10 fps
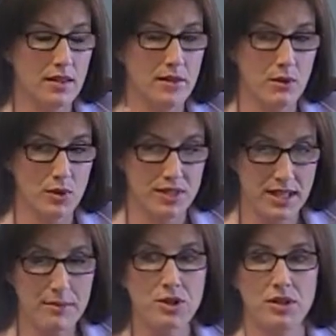the
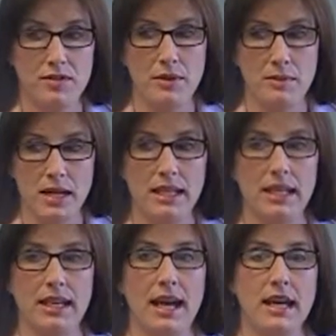reception of the
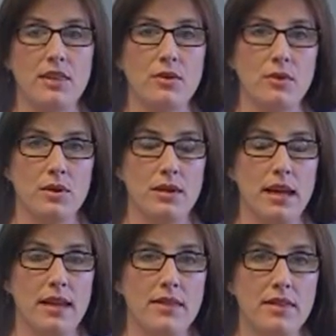money and
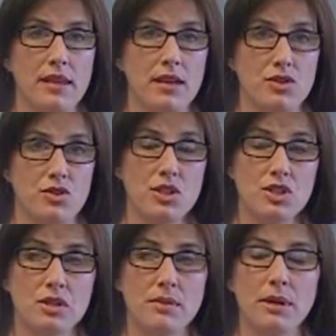the
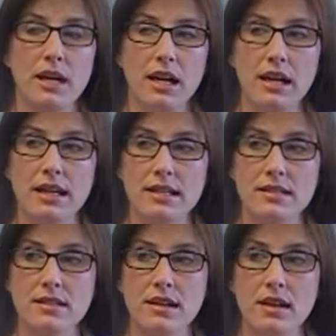attrition,
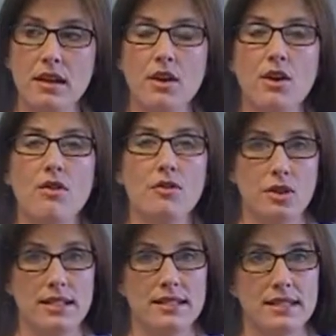because, for
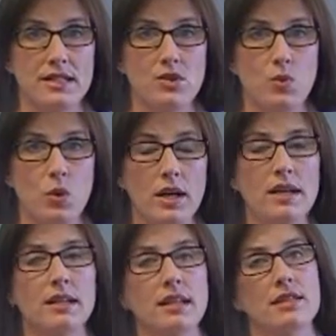instance,
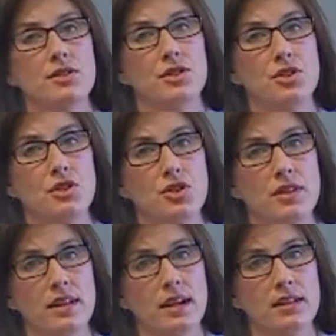one institution
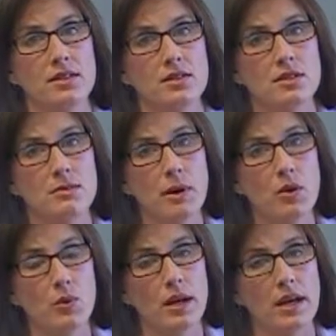that I
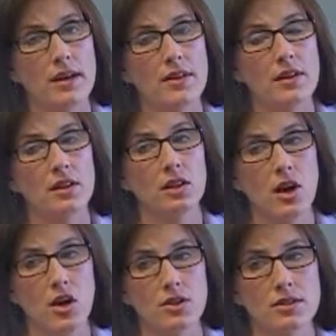spoke with
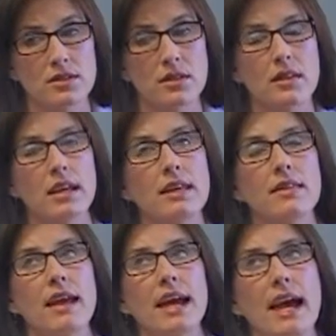
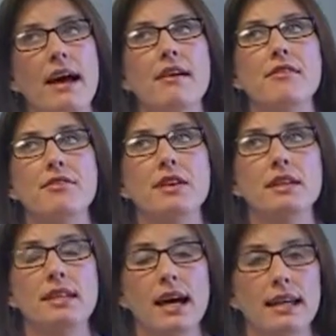they have
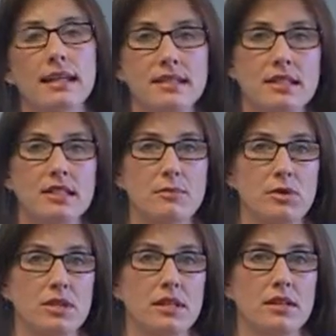
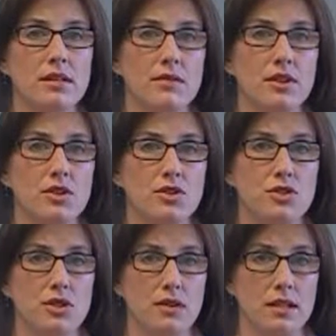96% of their
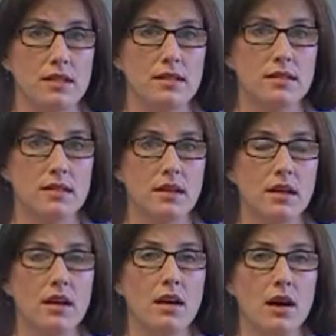students
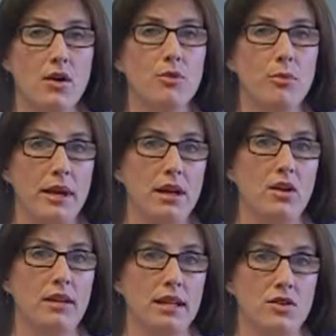on
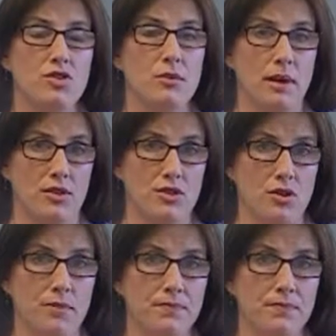Pell each semester.